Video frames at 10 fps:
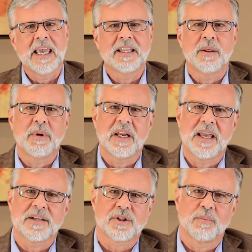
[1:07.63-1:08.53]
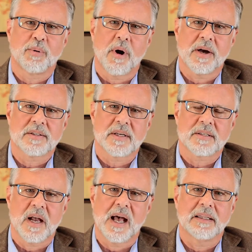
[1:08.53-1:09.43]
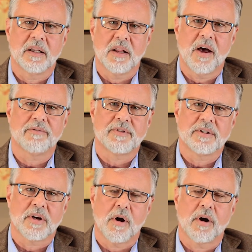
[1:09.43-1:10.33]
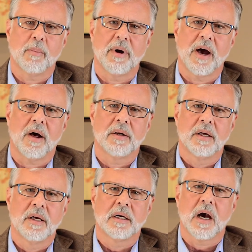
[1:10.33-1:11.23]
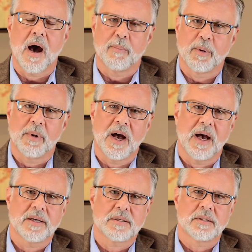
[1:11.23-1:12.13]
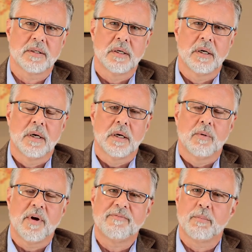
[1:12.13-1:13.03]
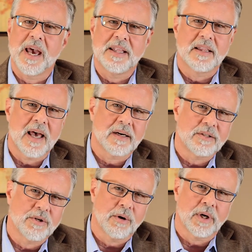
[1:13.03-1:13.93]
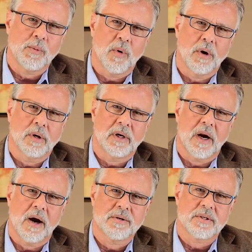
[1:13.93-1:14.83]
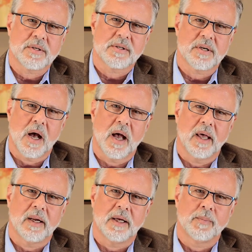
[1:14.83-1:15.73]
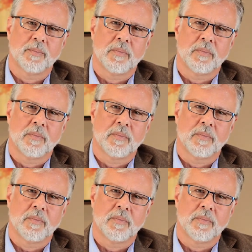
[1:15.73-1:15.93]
In the mediation process, I love to talk about compromise. We've made that a dirty word in our society.